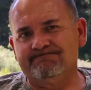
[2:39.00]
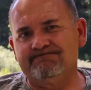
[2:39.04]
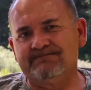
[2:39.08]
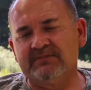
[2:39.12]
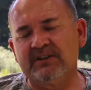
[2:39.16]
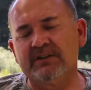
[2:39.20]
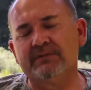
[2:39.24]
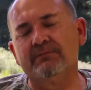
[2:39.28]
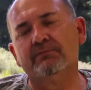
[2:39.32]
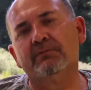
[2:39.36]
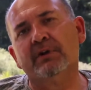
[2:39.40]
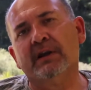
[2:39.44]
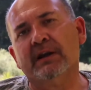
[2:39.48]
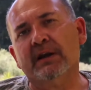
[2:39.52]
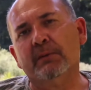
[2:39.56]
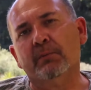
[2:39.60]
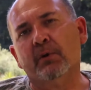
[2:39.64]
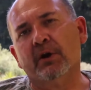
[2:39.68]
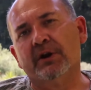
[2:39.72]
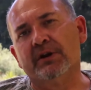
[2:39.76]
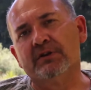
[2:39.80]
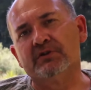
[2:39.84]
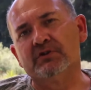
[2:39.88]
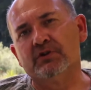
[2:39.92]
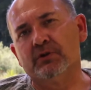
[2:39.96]
didn't really
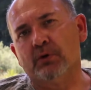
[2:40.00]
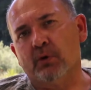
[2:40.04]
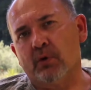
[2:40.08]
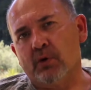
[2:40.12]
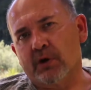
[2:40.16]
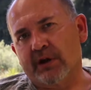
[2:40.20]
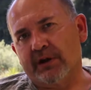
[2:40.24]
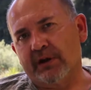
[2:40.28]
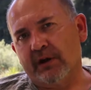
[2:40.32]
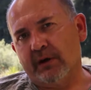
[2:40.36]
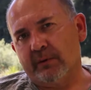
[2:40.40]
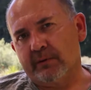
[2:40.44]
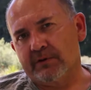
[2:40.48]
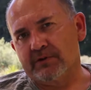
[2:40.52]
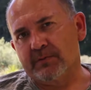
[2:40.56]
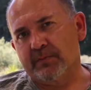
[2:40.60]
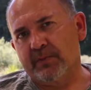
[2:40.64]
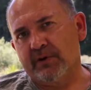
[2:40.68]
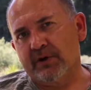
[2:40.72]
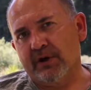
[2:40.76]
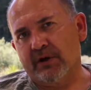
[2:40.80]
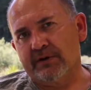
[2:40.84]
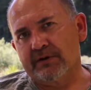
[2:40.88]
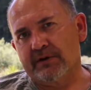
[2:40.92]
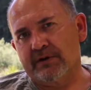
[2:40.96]
want to talk, and I was
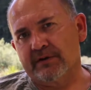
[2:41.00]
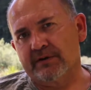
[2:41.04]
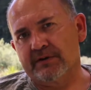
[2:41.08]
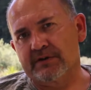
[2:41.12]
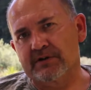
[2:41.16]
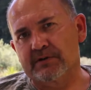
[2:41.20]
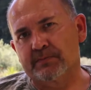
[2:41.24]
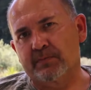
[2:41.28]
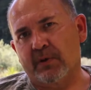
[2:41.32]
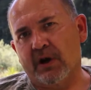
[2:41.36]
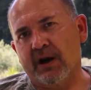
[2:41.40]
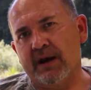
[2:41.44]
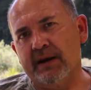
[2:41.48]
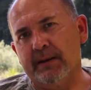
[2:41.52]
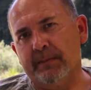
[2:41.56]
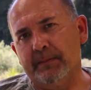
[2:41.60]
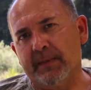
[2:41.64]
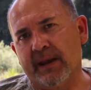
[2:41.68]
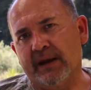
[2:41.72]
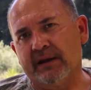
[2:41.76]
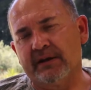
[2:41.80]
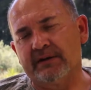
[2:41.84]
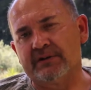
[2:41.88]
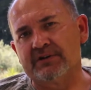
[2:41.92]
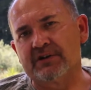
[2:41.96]
put on to the spray
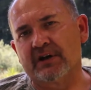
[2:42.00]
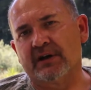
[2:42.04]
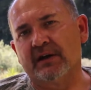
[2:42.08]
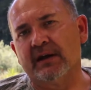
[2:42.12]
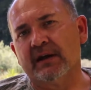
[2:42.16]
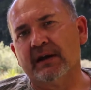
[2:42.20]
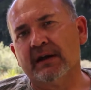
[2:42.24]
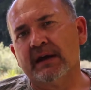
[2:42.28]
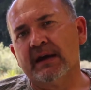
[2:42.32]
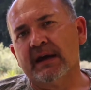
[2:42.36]
manager,